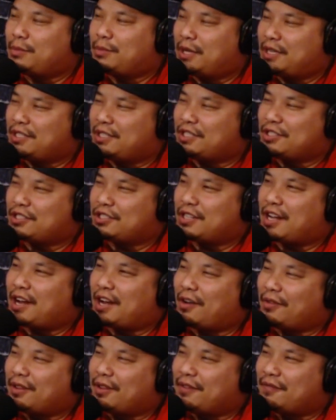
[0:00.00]
pay attention
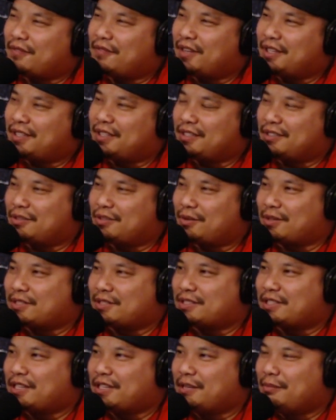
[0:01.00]
how they fit into our
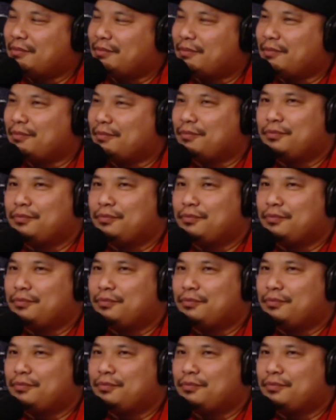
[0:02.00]
scheme.